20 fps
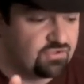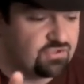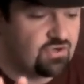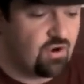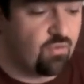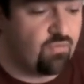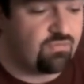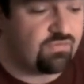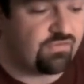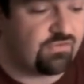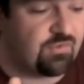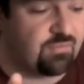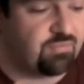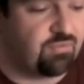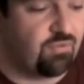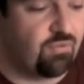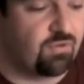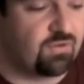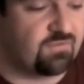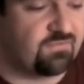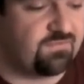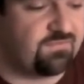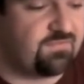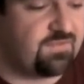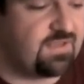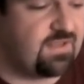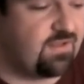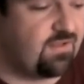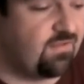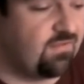Don't support
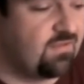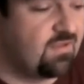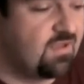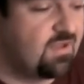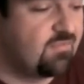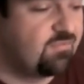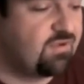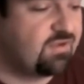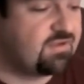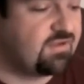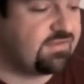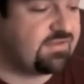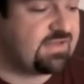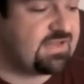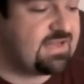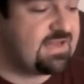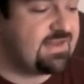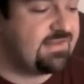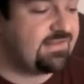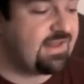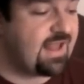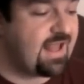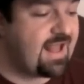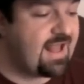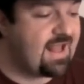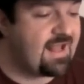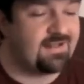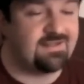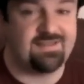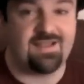Phil because he's
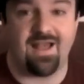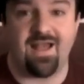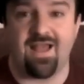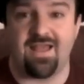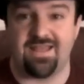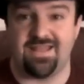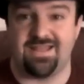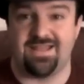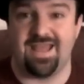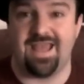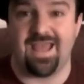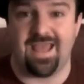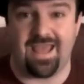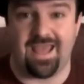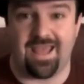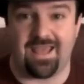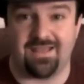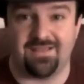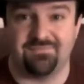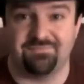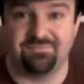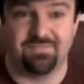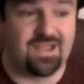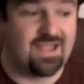anti gay